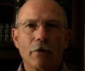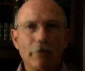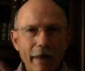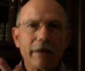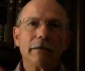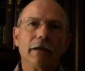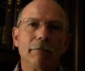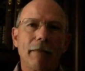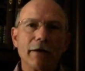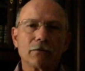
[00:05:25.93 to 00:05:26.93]
throw that in the
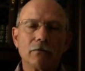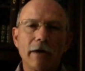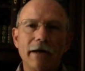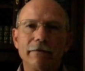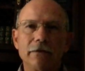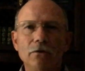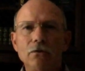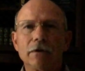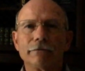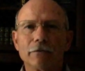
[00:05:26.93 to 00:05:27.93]
microwave and
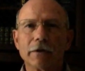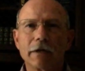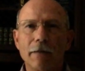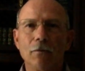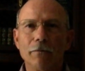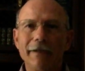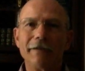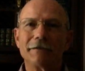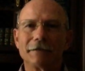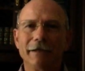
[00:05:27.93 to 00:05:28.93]
nuke it for a couple
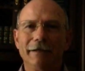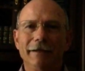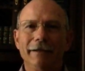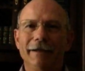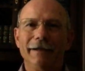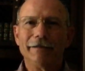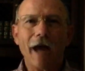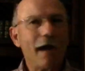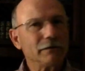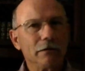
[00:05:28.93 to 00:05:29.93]
minutes,
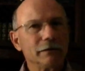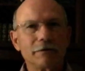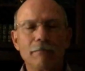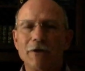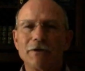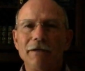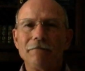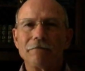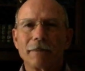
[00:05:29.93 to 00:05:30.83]
not till it's mushy.